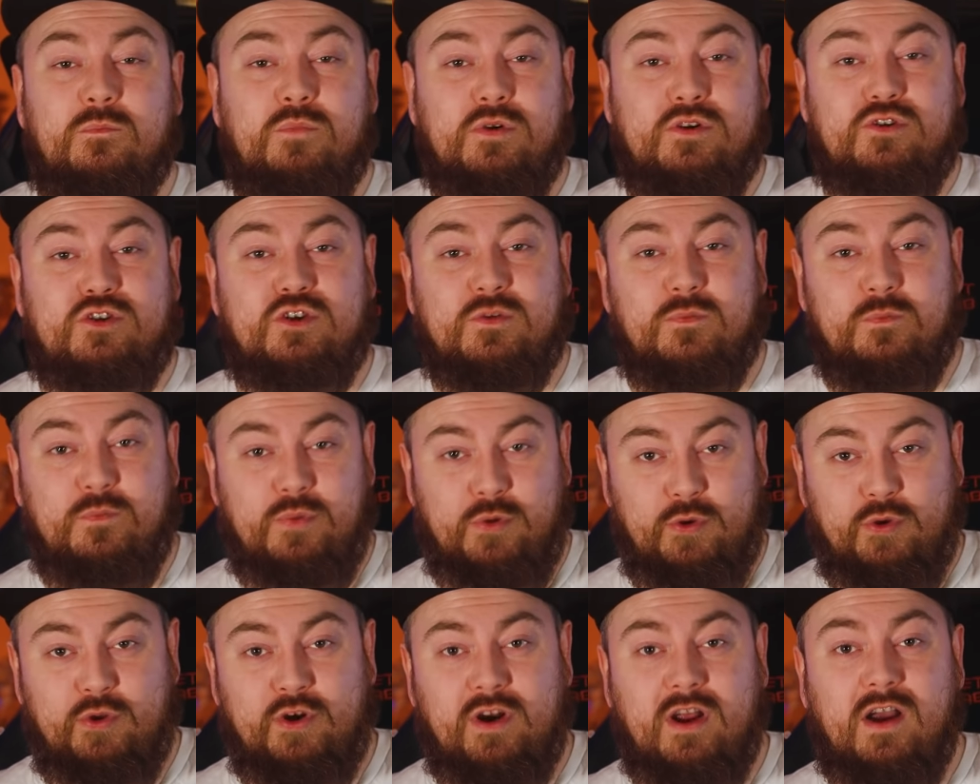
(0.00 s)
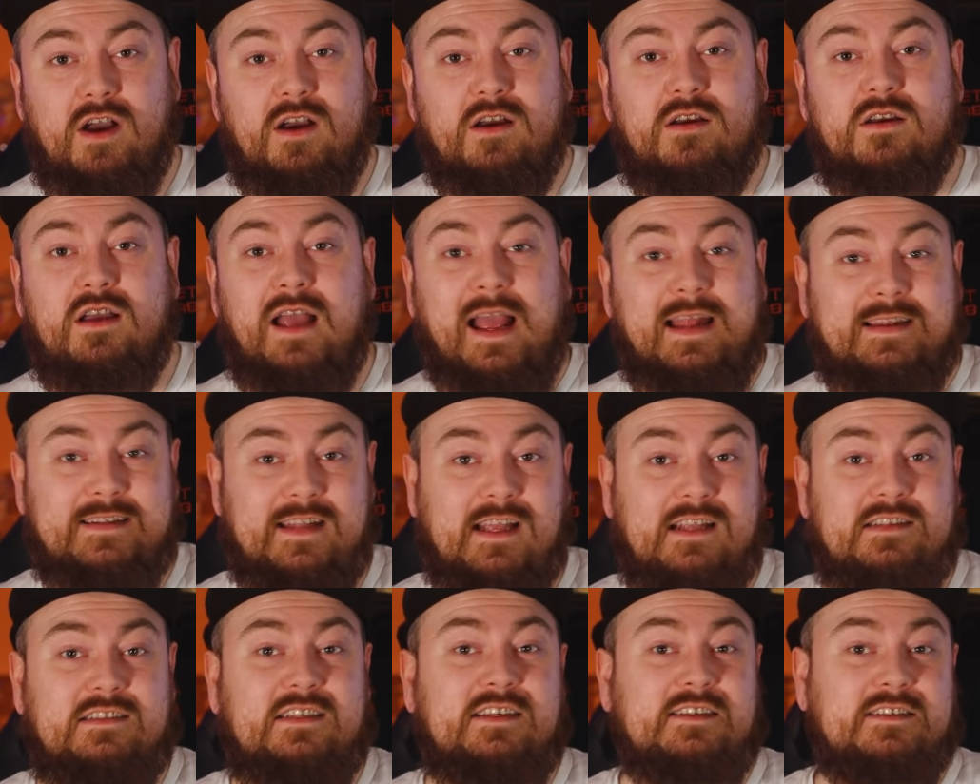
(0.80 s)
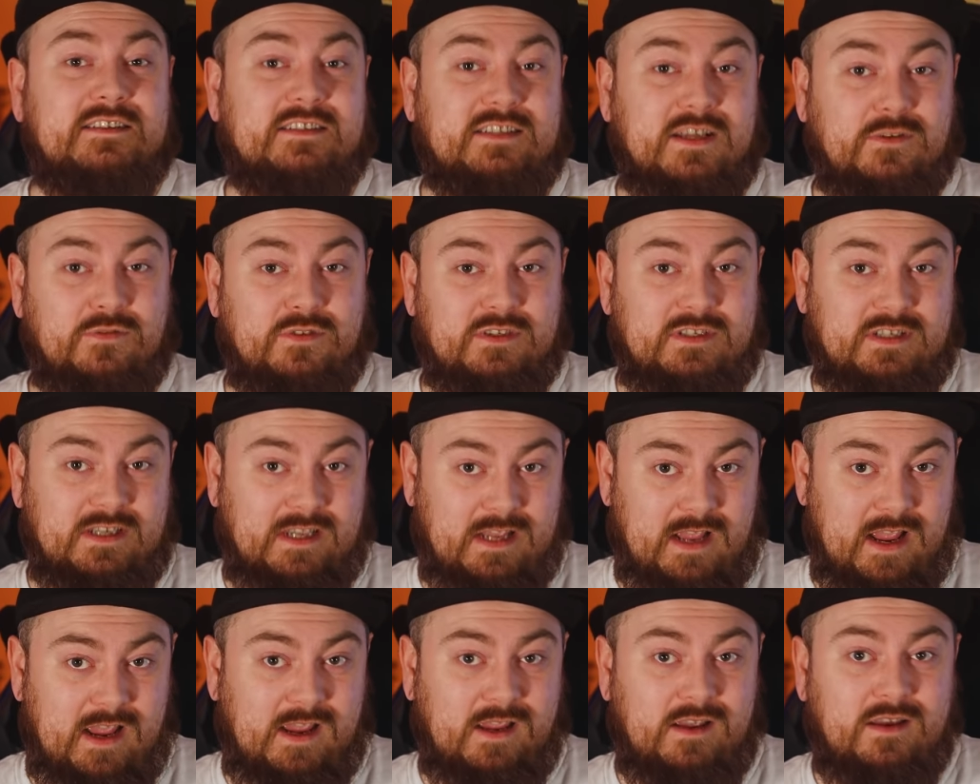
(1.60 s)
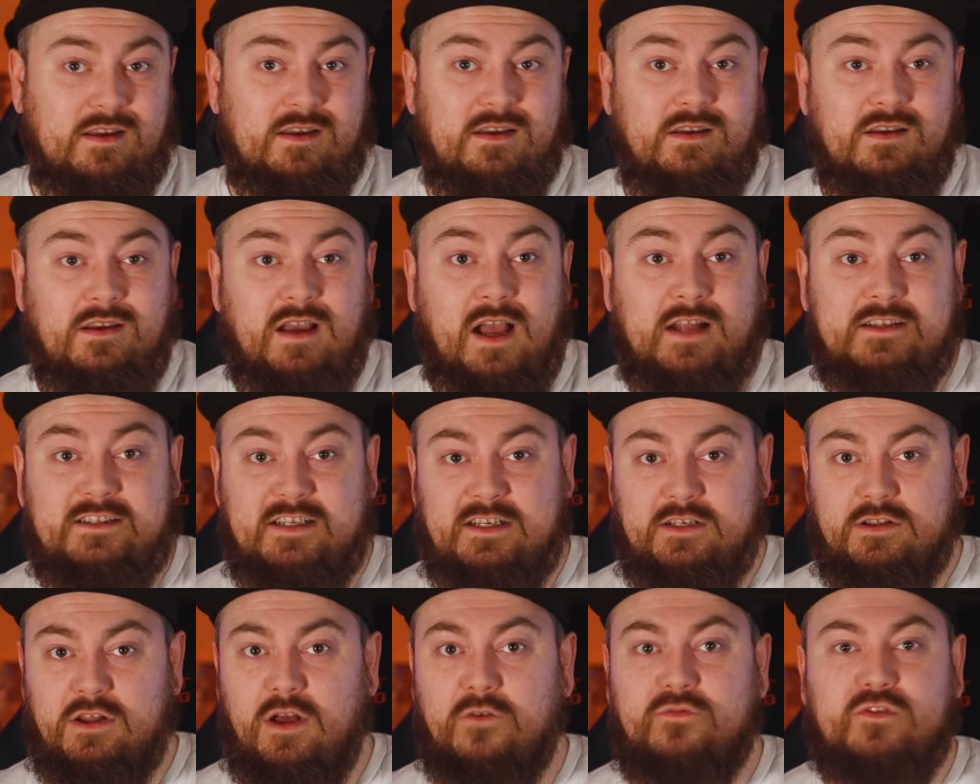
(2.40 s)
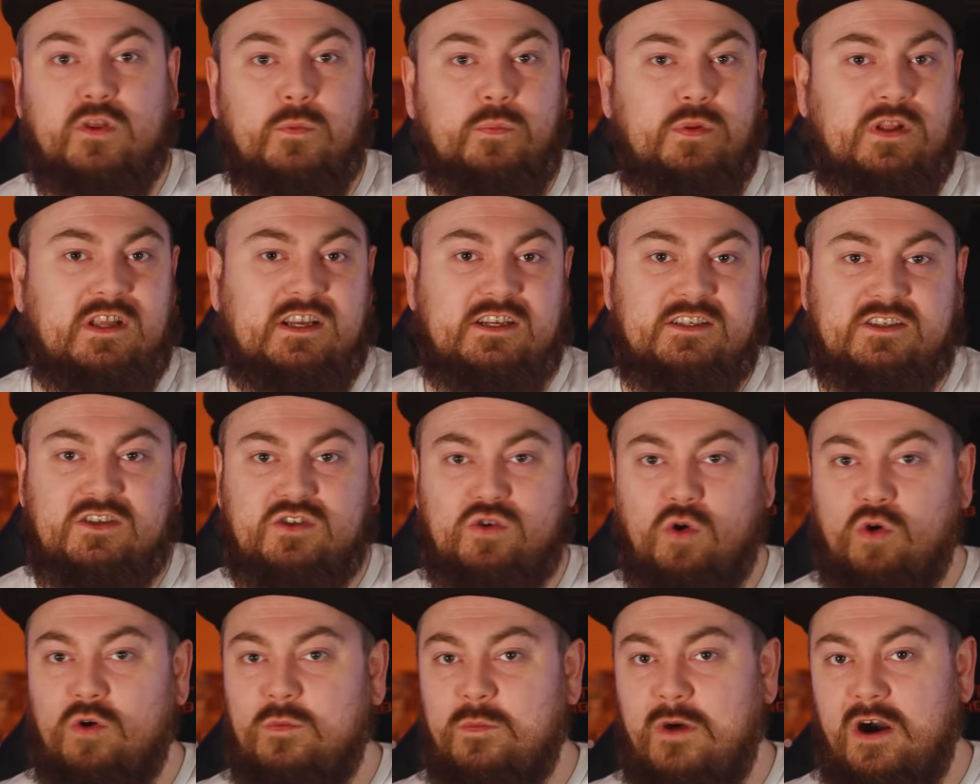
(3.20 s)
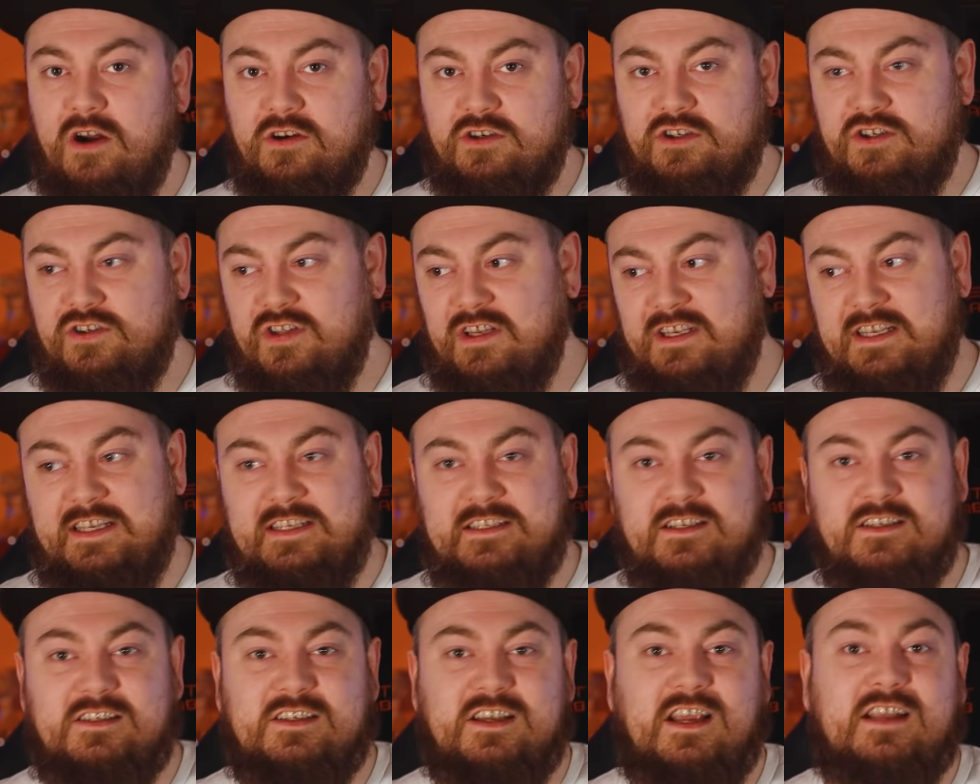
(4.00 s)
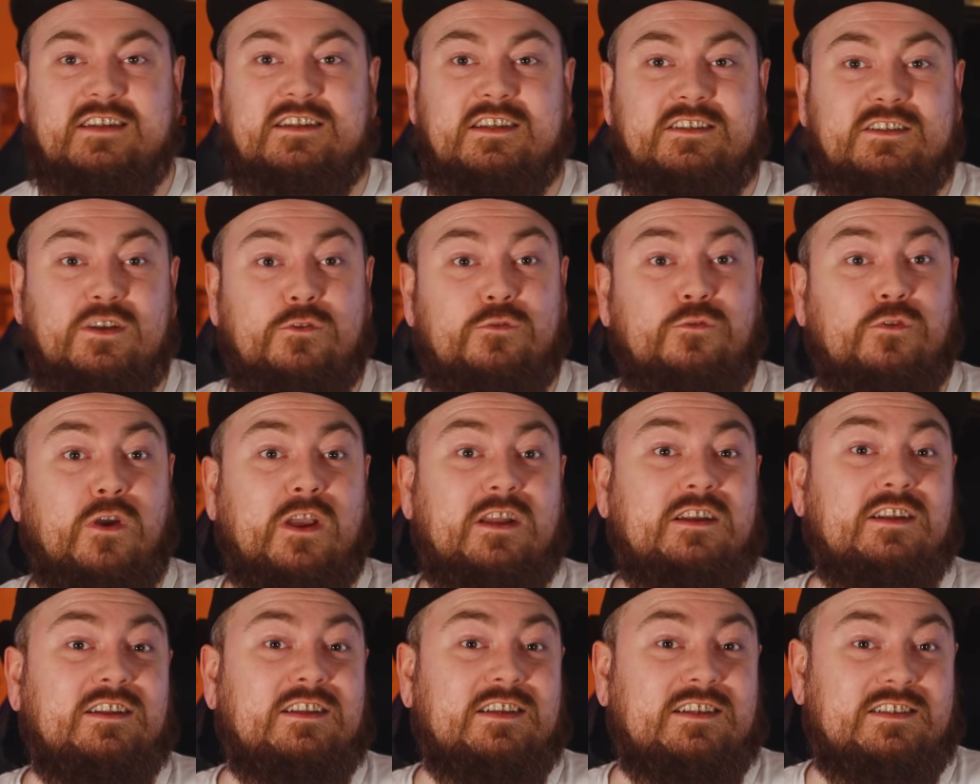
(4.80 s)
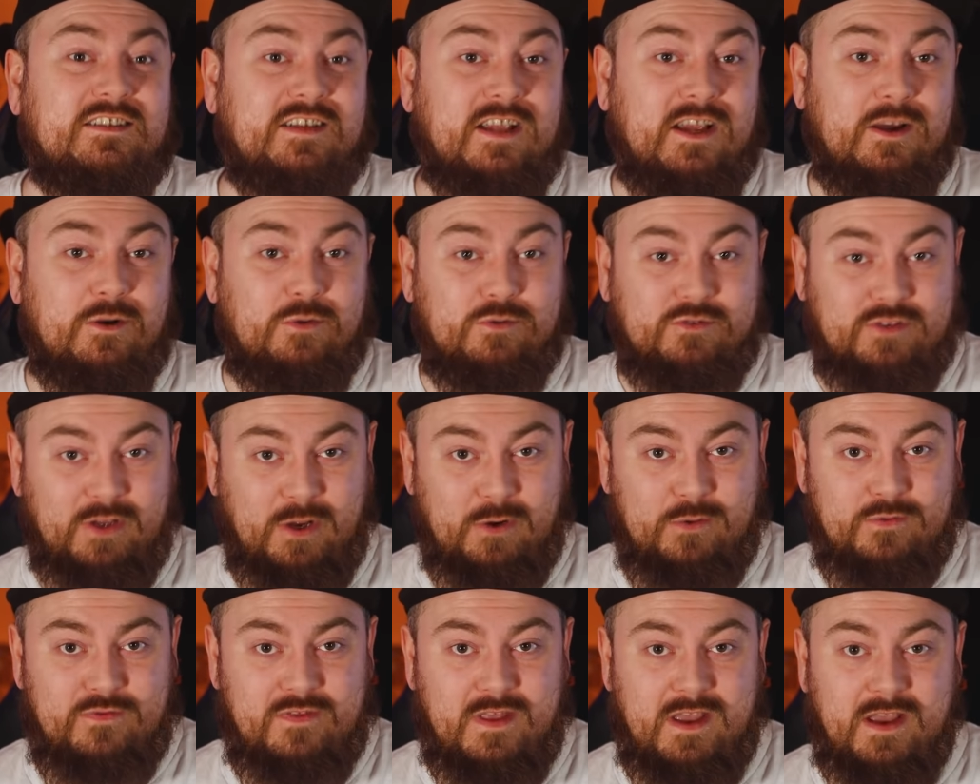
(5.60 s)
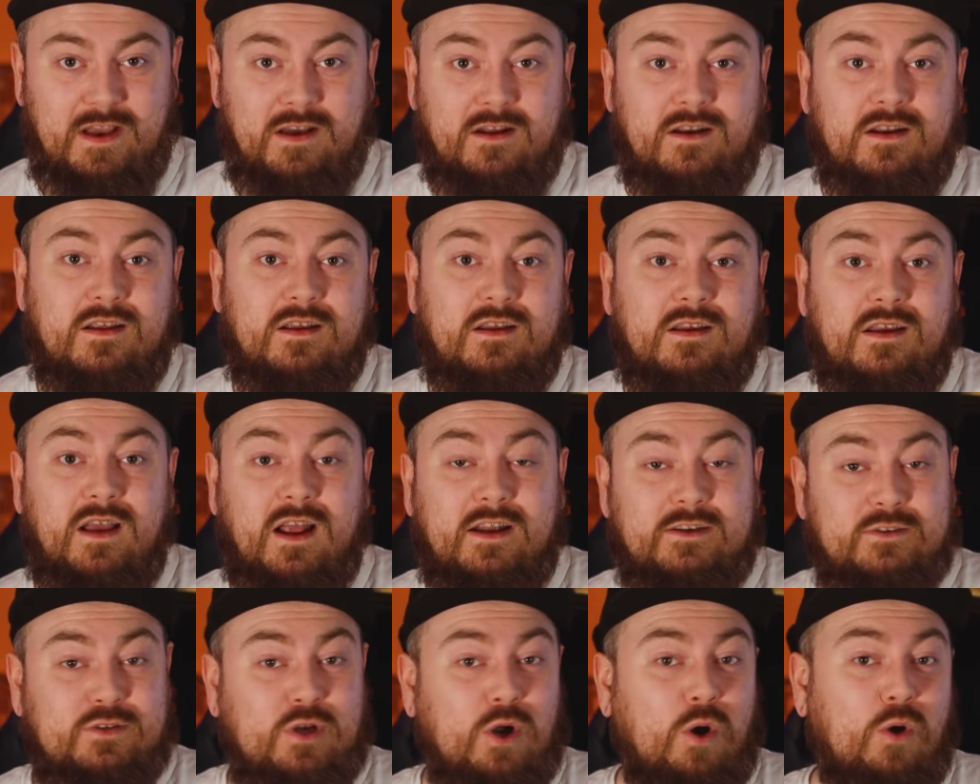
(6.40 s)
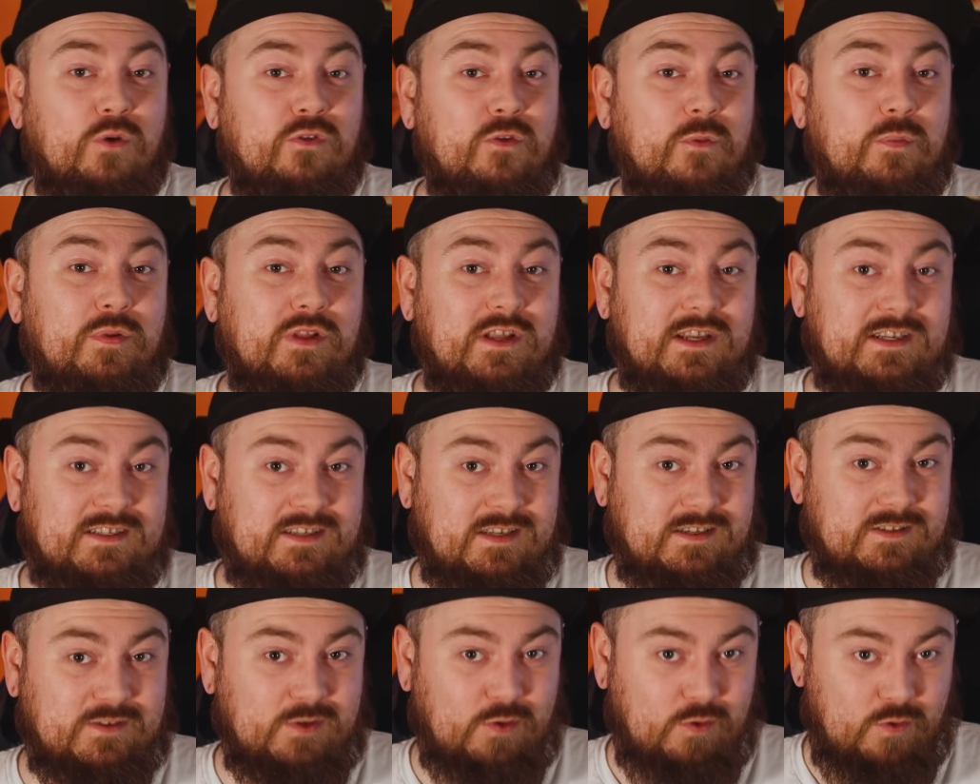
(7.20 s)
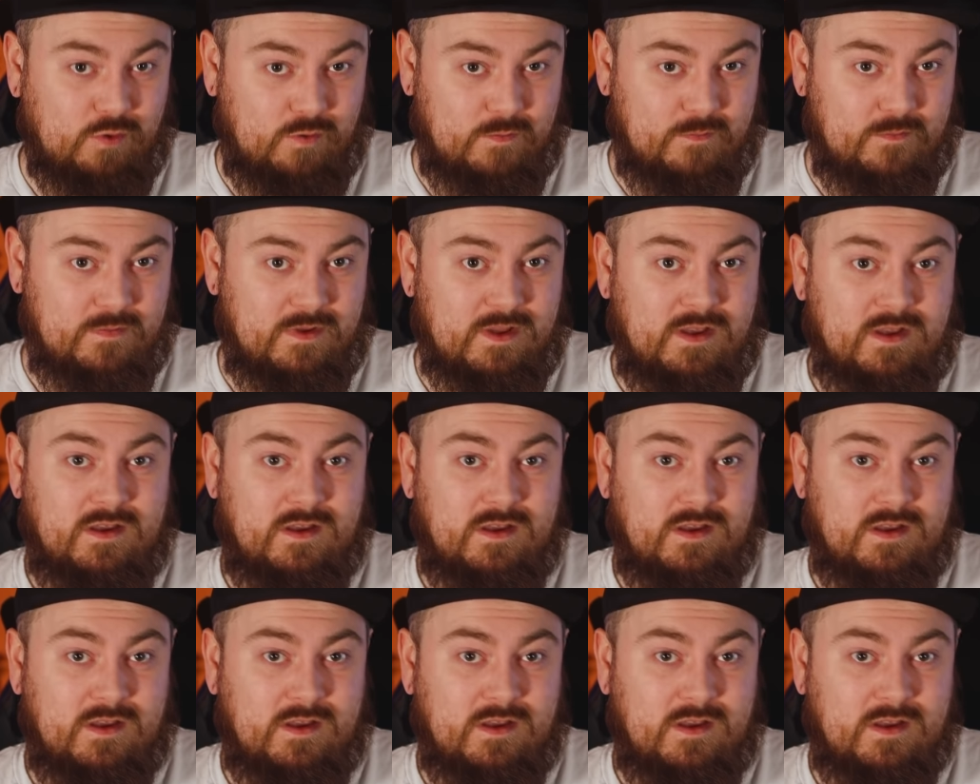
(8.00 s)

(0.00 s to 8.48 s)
Bujumbura in nineteen seventy-eight, and he loved the place so much that he decided to finally settle down there and call the place his home.